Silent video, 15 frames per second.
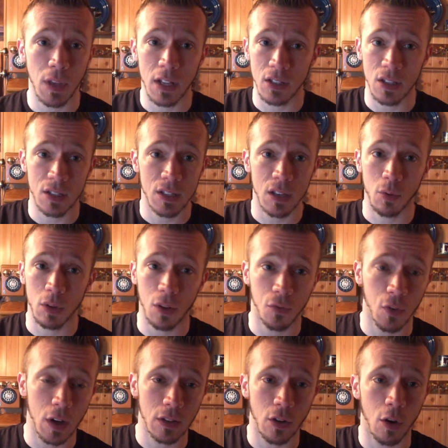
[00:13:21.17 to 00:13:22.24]
Is to see what the
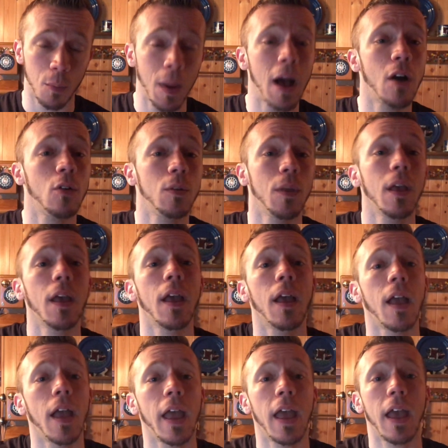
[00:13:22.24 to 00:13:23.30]
fuck they're about
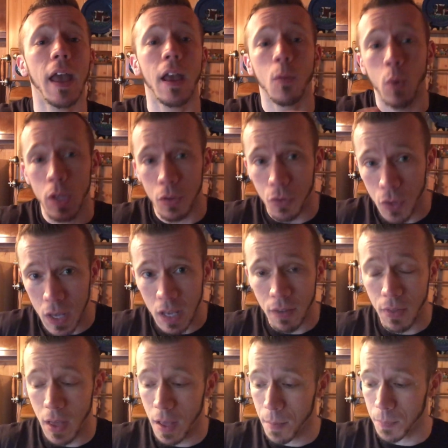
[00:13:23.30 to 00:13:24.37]
and what you think
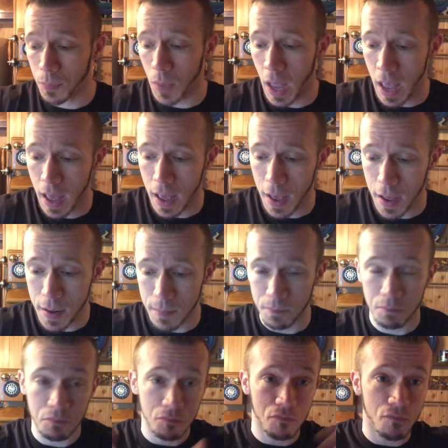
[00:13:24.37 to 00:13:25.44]
of them and